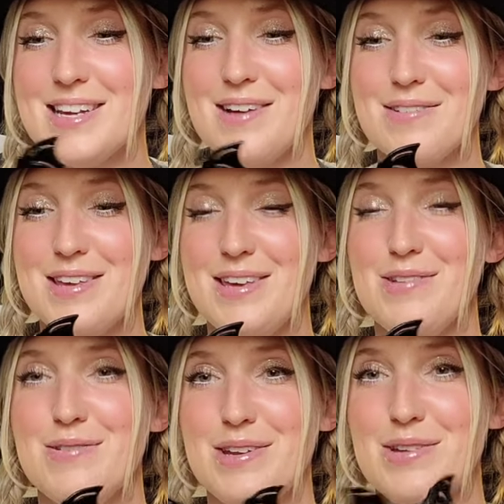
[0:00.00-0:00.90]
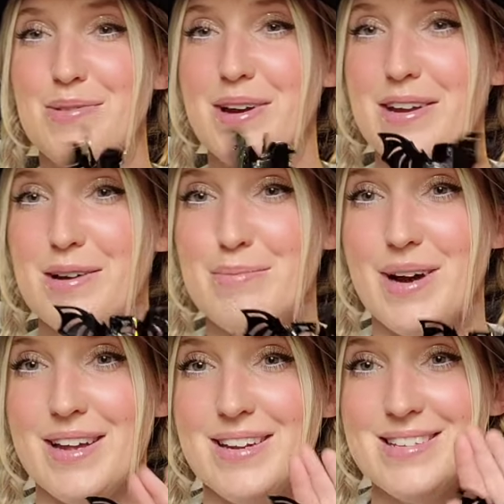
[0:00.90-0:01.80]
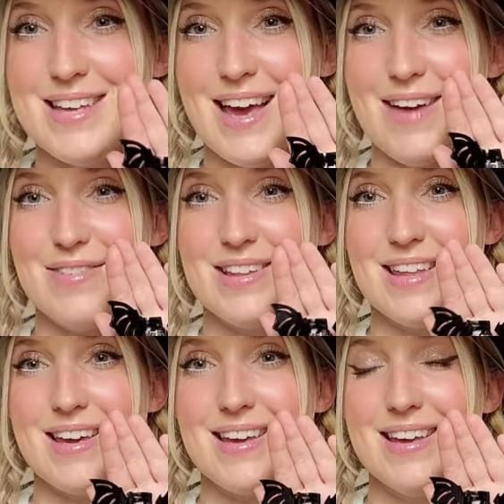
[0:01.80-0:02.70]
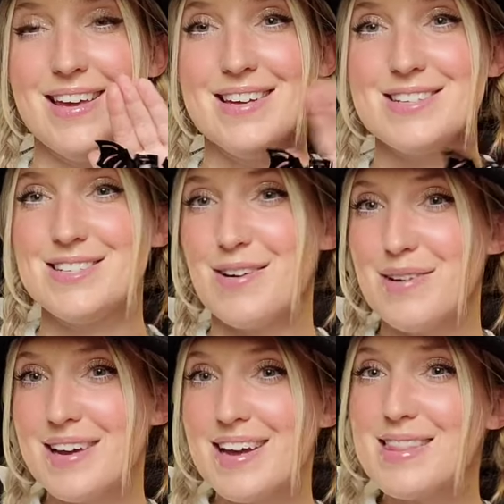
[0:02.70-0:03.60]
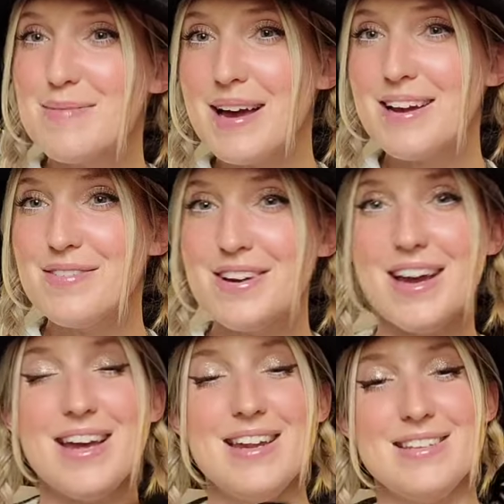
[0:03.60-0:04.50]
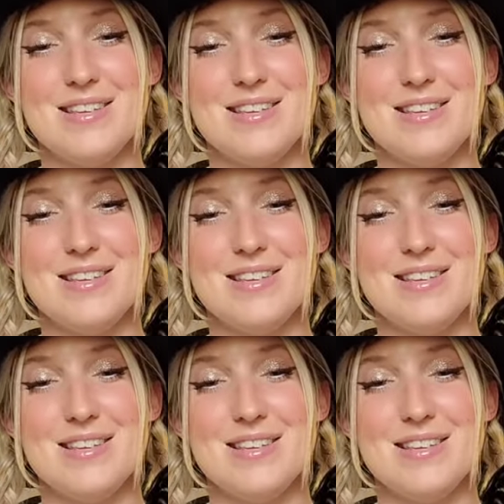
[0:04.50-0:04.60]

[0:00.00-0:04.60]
how cute when you wear your bun to have it like showing on the back of your head.